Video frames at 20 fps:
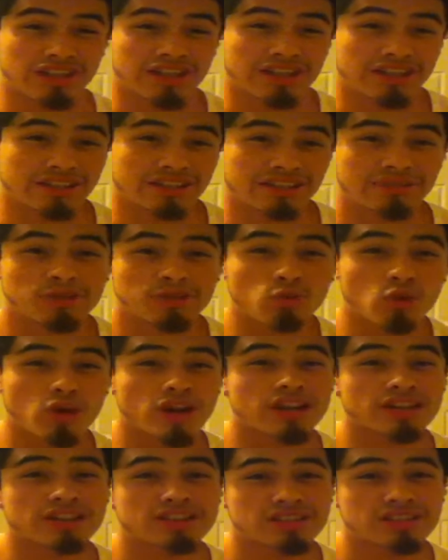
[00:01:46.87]
Like if you're
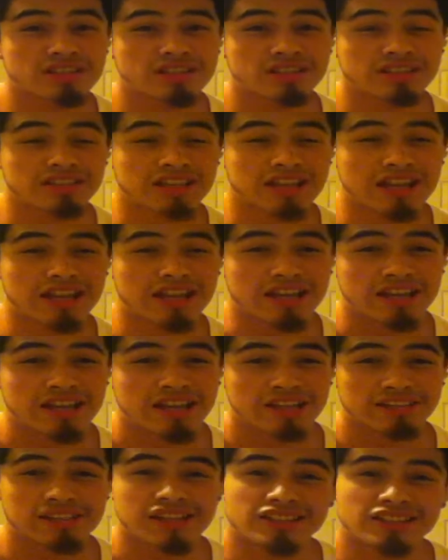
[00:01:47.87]
wearing shit that
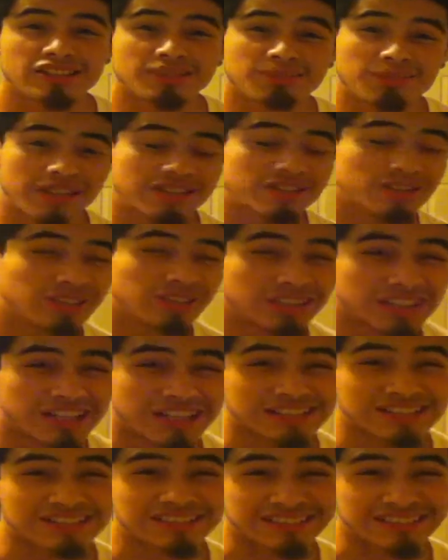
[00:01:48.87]
that just makes you look
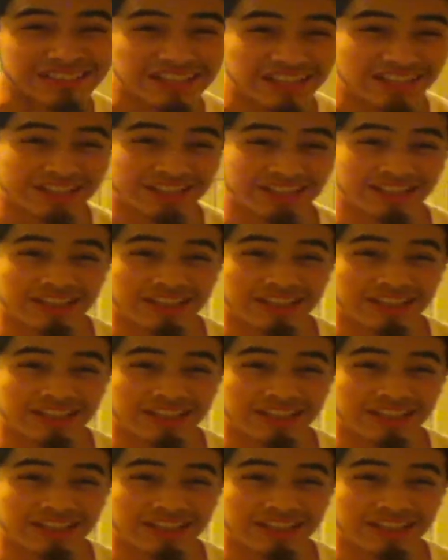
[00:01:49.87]
like a slut